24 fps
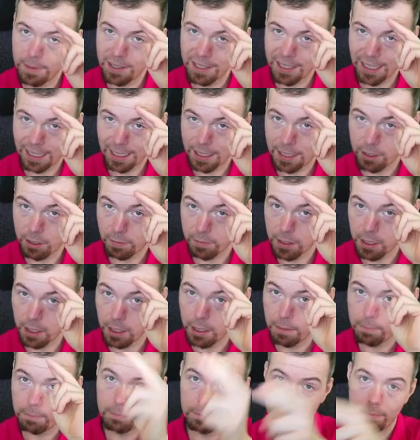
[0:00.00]
Take it easy, obviously.
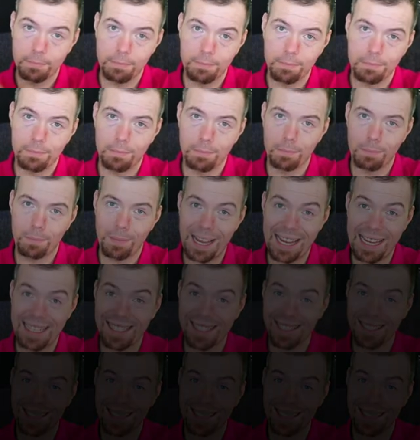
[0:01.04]
Peace.